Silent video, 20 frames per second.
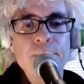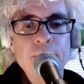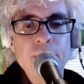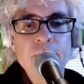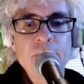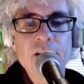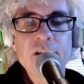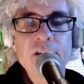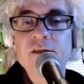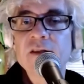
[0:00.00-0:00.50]

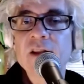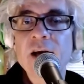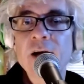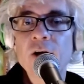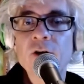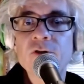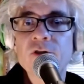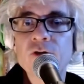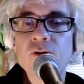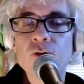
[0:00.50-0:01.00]
It's
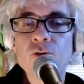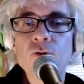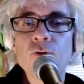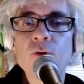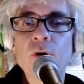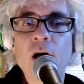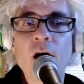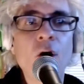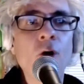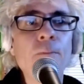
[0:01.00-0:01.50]
there
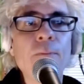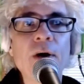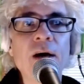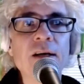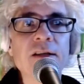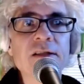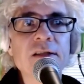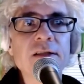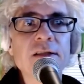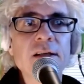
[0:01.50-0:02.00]
to help
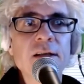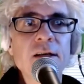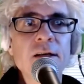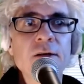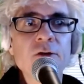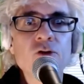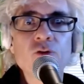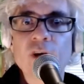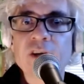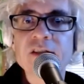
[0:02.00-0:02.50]
us
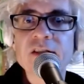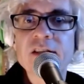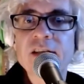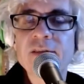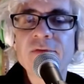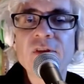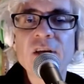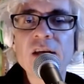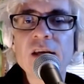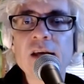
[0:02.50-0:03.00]

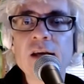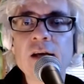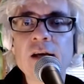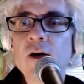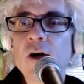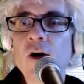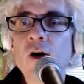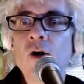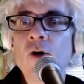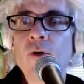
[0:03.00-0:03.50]
transcend the
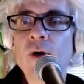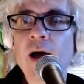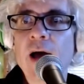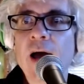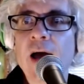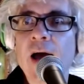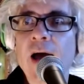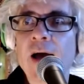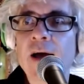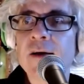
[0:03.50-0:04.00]
ego
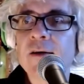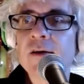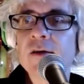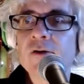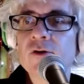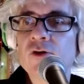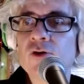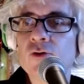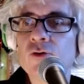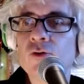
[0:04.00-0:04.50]

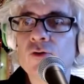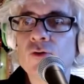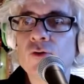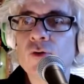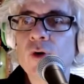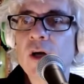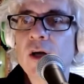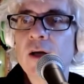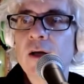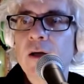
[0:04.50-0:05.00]
and
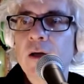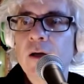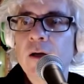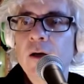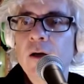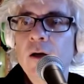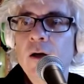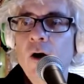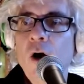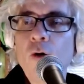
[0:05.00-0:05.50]
to
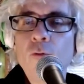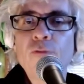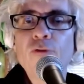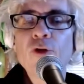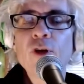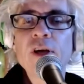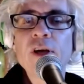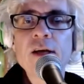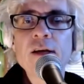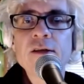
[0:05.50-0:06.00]

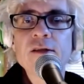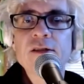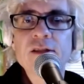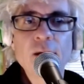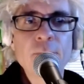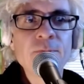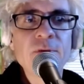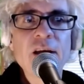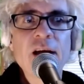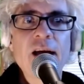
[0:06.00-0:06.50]
hopefully
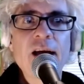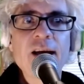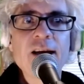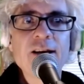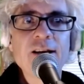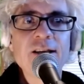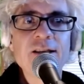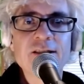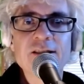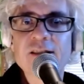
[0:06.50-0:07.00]

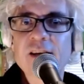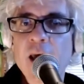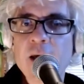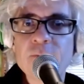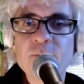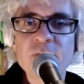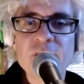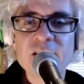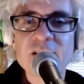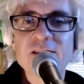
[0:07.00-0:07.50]
someday
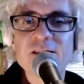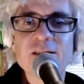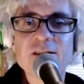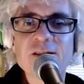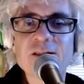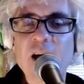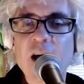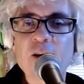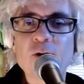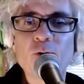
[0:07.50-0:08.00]
escape this
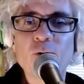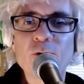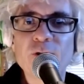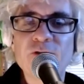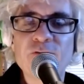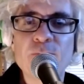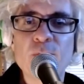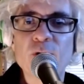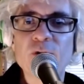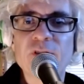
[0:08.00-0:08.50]
cycle
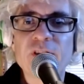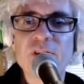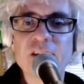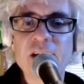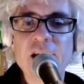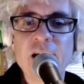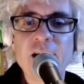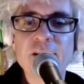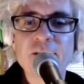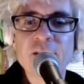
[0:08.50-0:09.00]
of birth
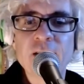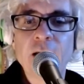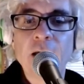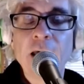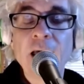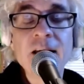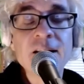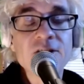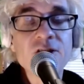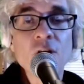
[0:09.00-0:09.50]
and death.
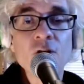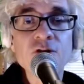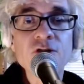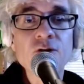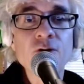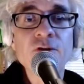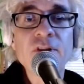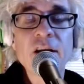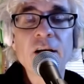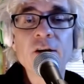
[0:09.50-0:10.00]
It's
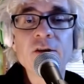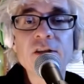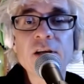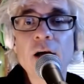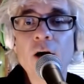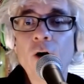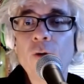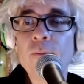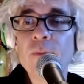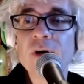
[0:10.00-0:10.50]
also there
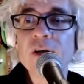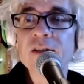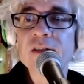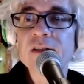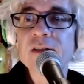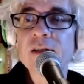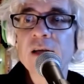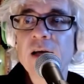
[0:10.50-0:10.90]
to help us